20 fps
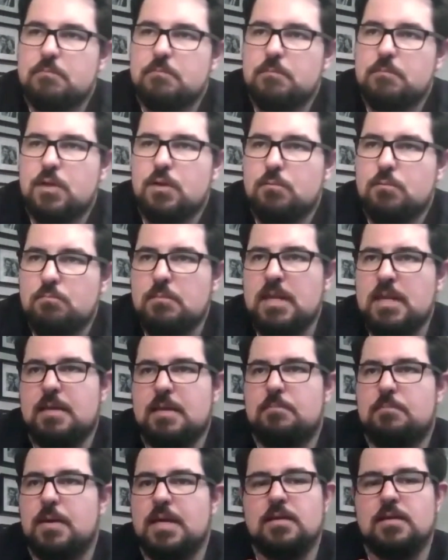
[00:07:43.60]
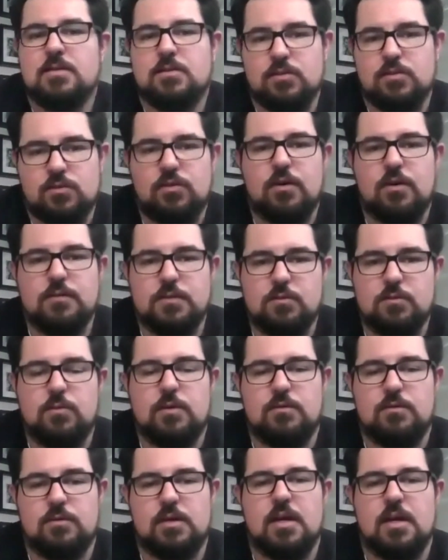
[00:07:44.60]
many peaks and troughs
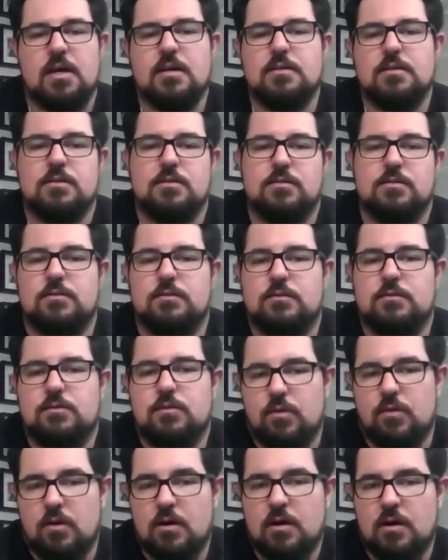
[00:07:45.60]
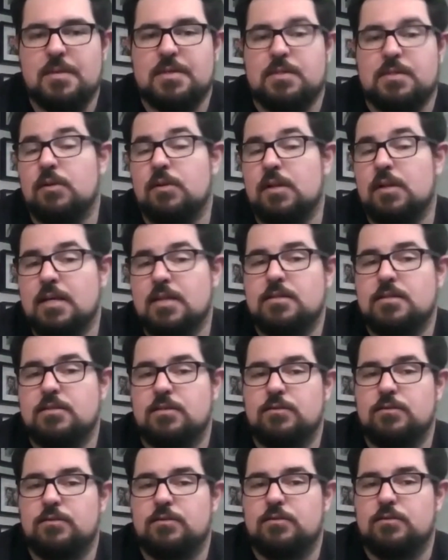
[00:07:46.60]
with regard to crime as it relates
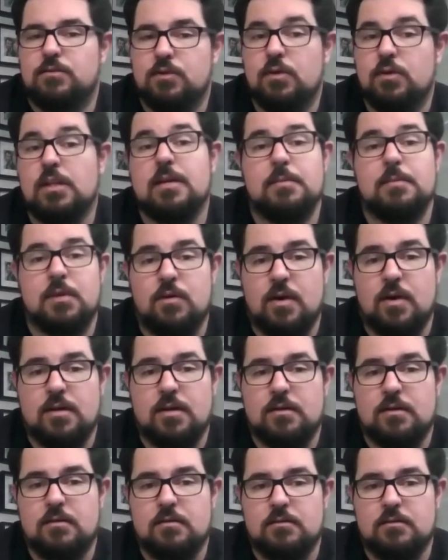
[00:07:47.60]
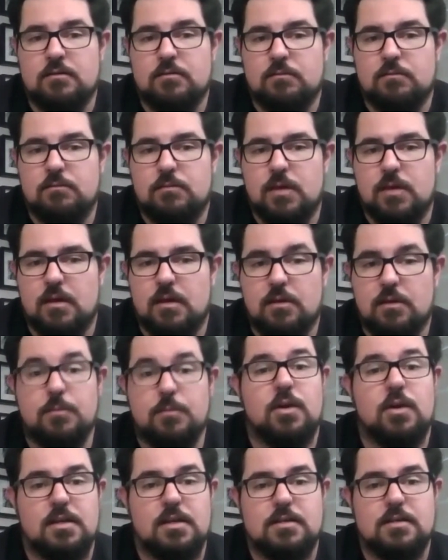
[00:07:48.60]
to newly immigrated
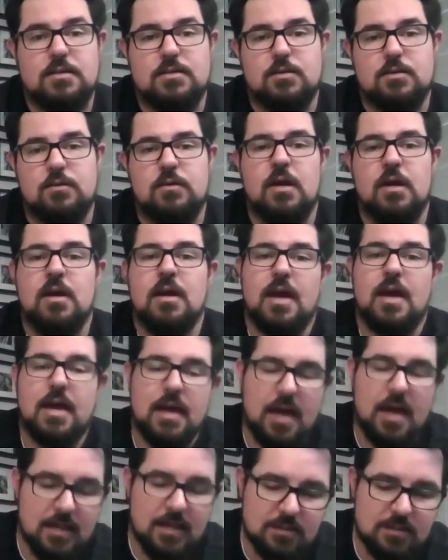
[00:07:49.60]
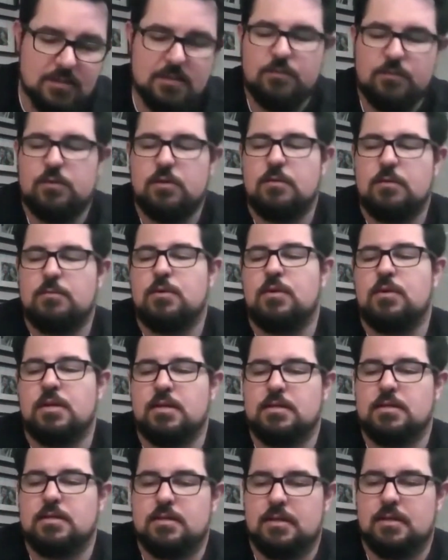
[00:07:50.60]
communities. So as different
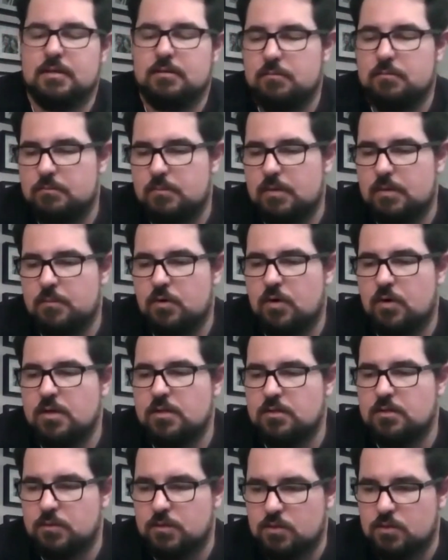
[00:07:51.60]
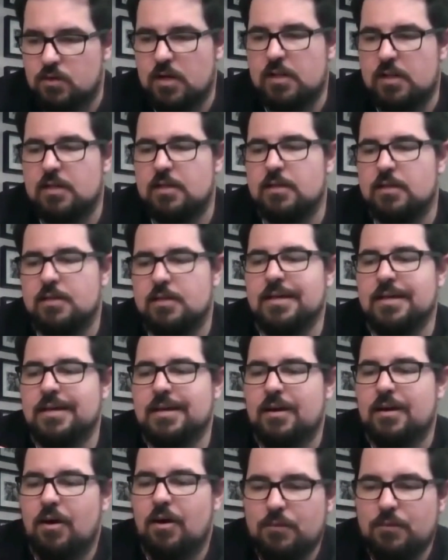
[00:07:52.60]
communities immigrate to Australia,
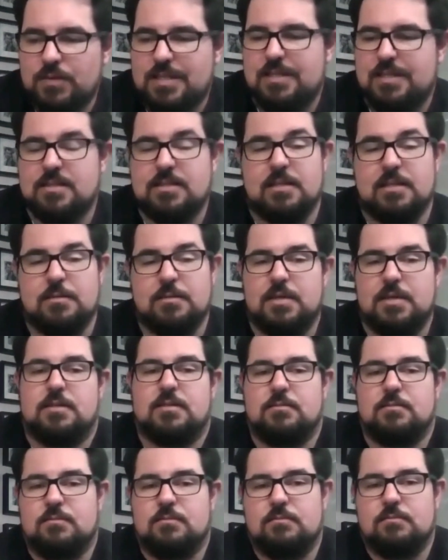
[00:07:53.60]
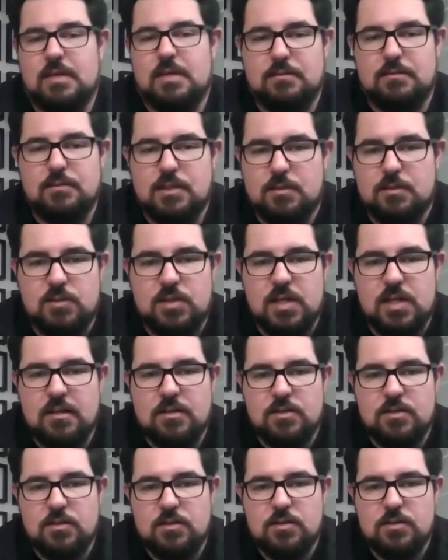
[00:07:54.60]
obviously there's going to be some
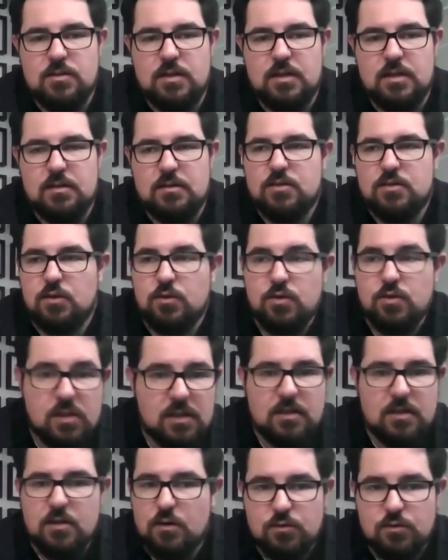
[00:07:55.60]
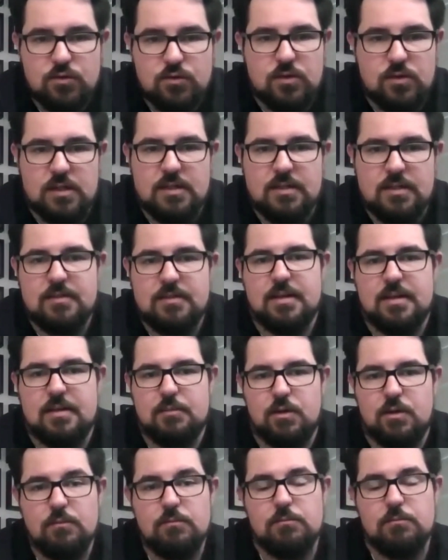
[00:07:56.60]
challenges socially, culturally,
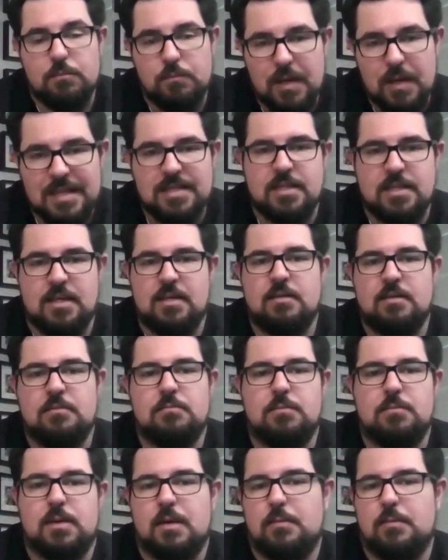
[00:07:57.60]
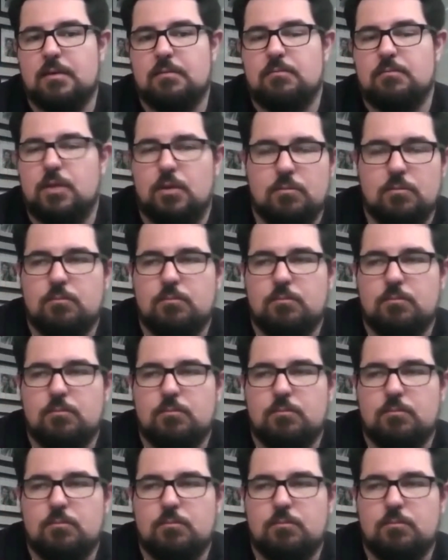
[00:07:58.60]
blending in, becoming,